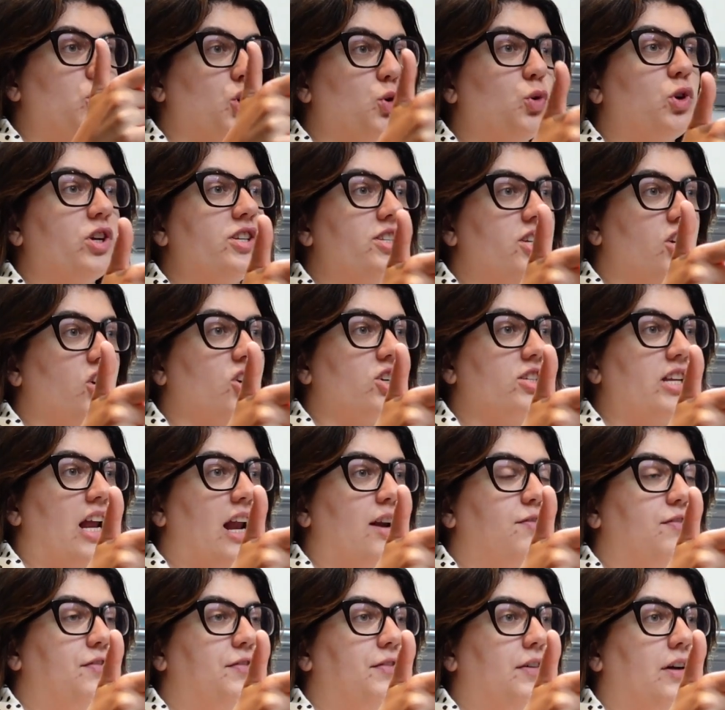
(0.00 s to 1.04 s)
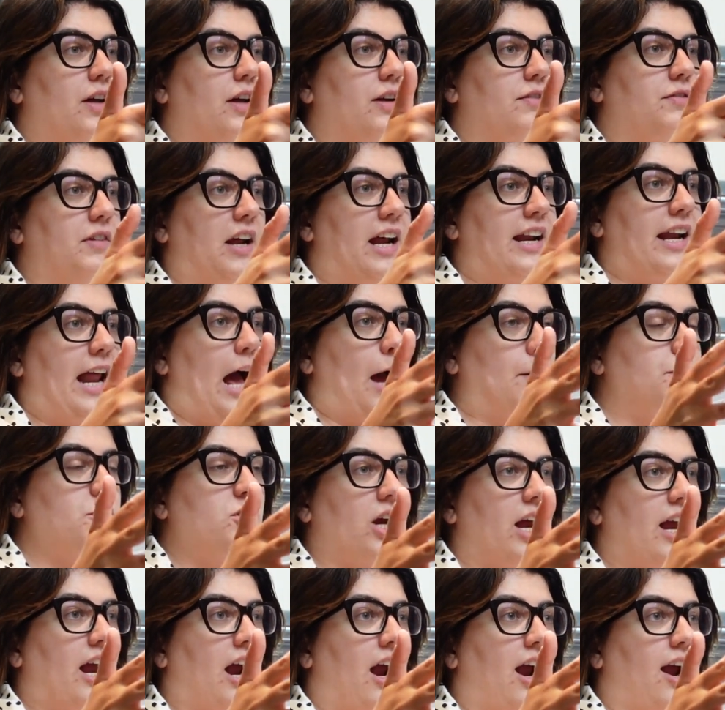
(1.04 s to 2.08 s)
you consider yourself a lapsed
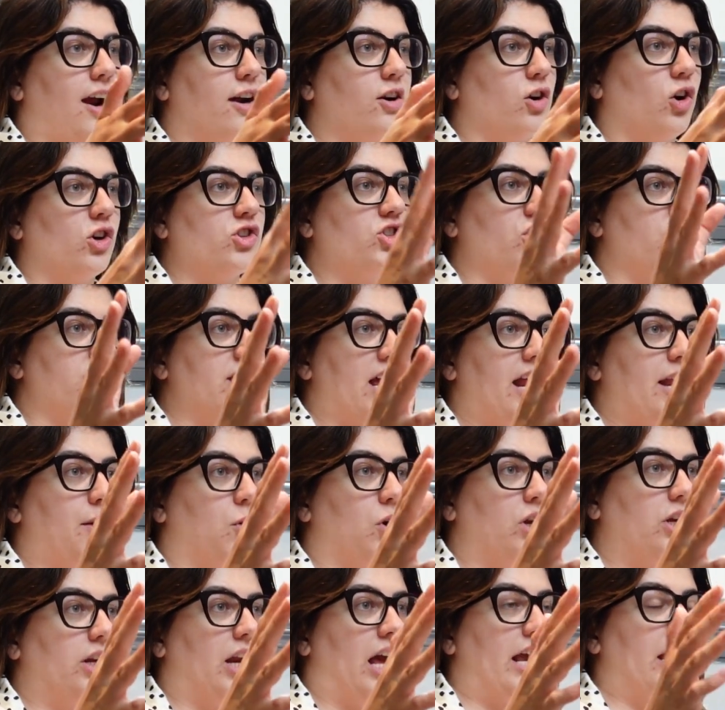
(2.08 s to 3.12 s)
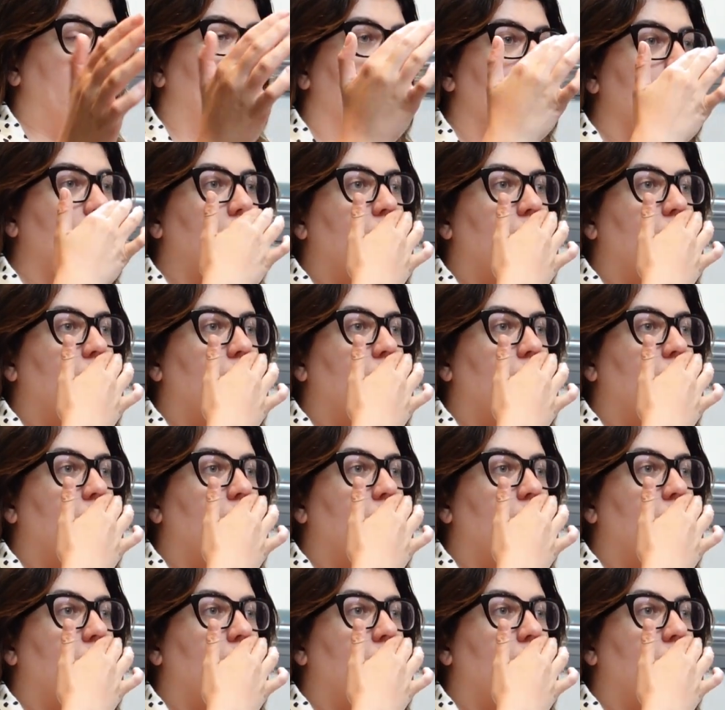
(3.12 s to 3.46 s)
diehard or just anyone? Like